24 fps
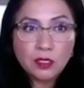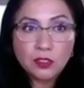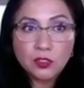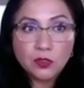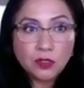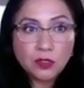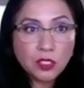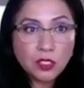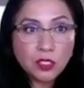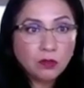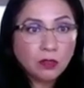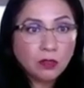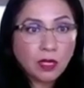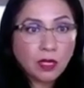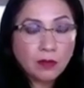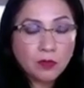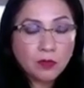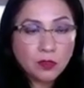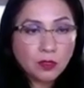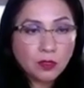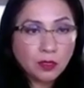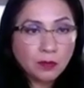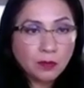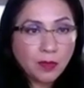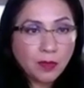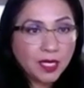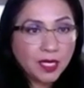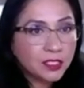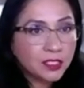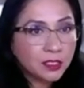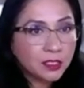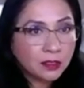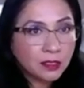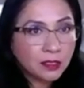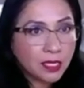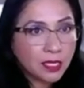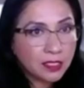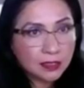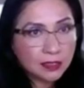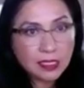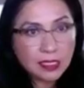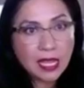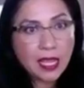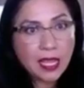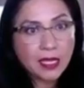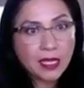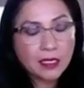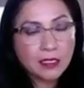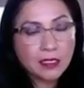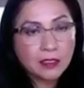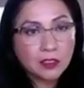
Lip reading: you need to have your own merchandise line.